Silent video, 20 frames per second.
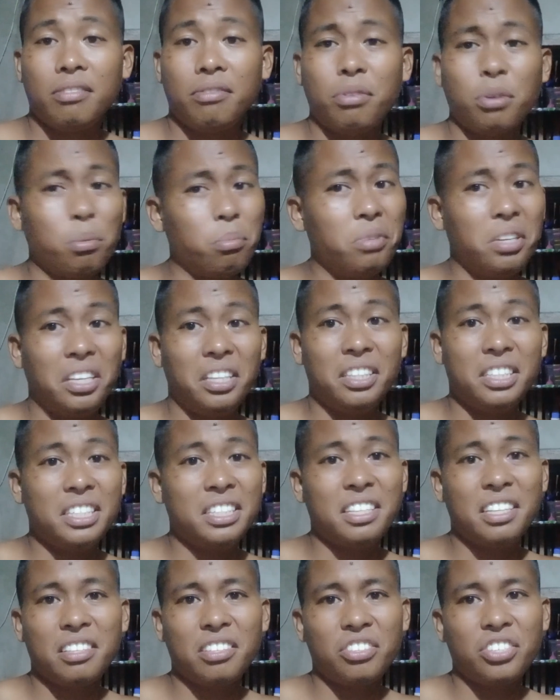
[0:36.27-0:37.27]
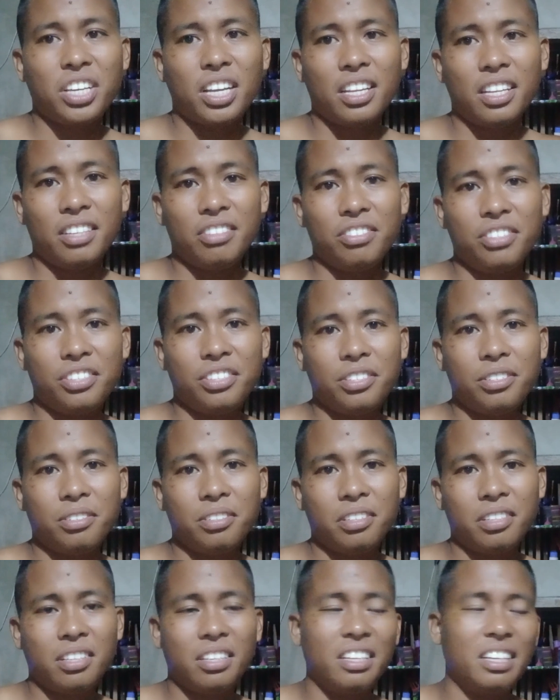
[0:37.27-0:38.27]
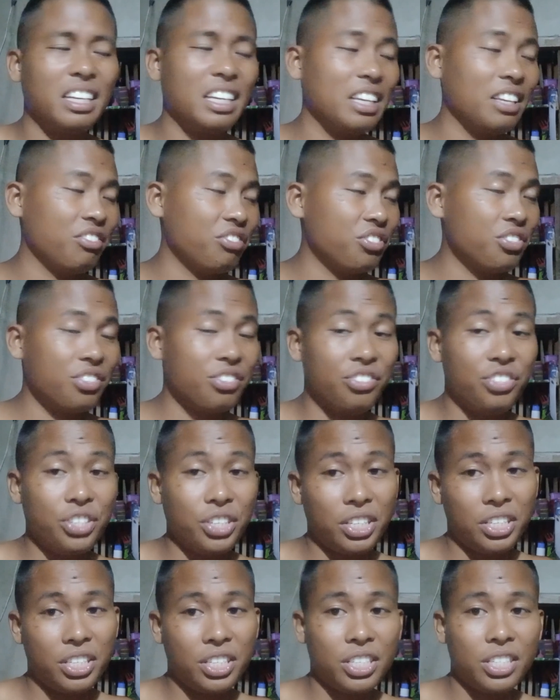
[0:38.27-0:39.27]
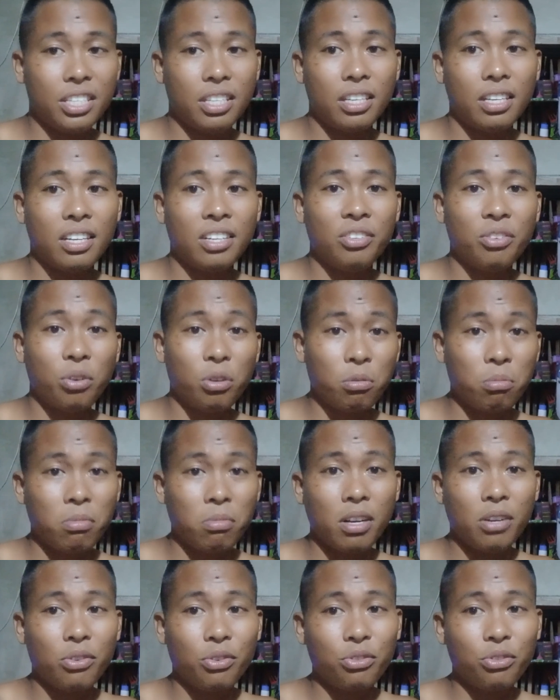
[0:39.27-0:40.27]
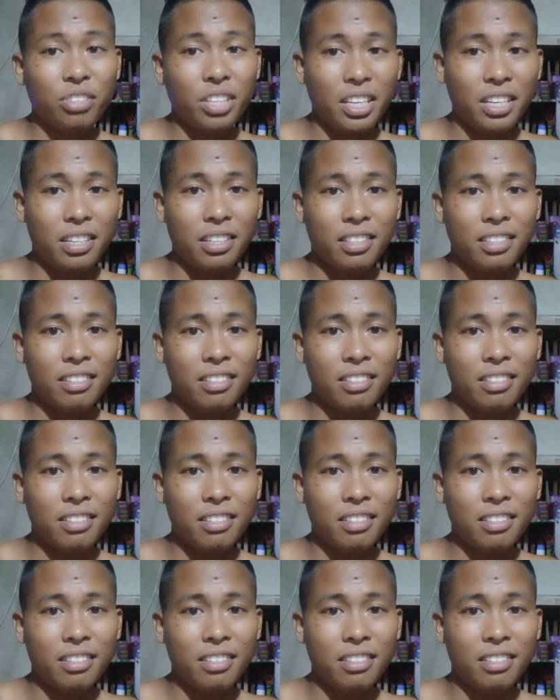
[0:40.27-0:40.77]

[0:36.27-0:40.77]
For me, it's not a challenge. It's just a normal routine.